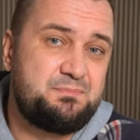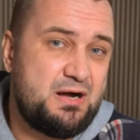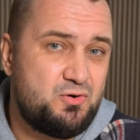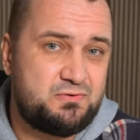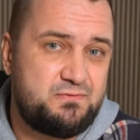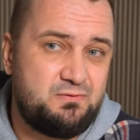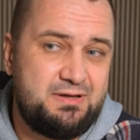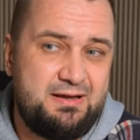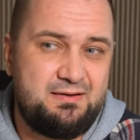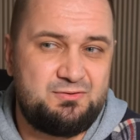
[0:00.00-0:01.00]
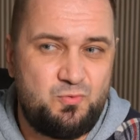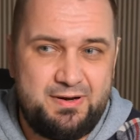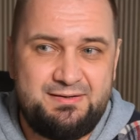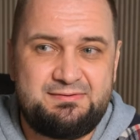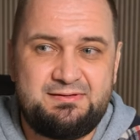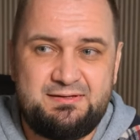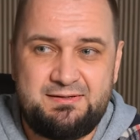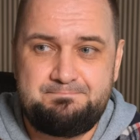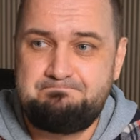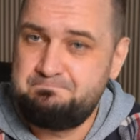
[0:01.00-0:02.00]
powerful and quite
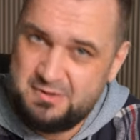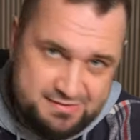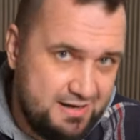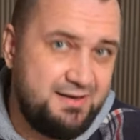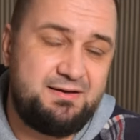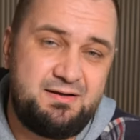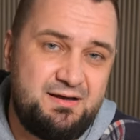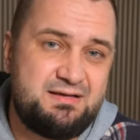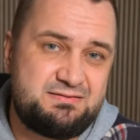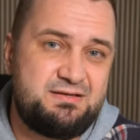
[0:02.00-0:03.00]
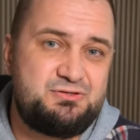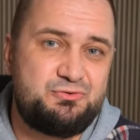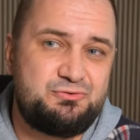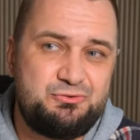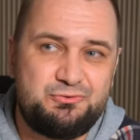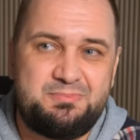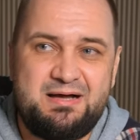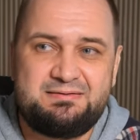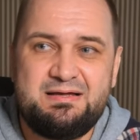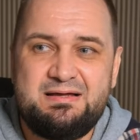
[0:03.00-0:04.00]
uh, metallic as they should do,
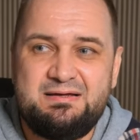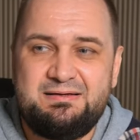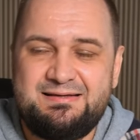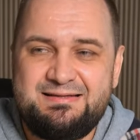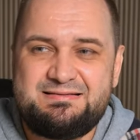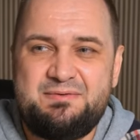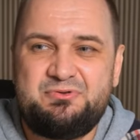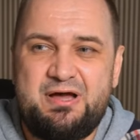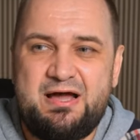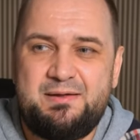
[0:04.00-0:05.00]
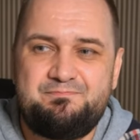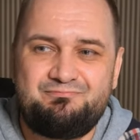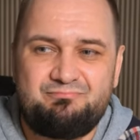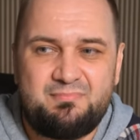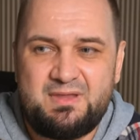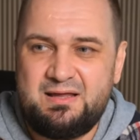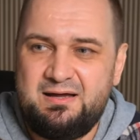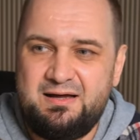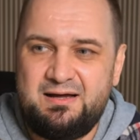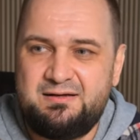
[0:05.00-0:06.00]
but at the same time,
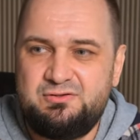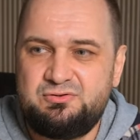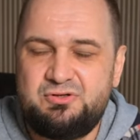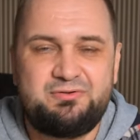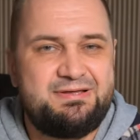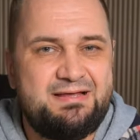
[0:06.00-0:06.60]
uh, you don't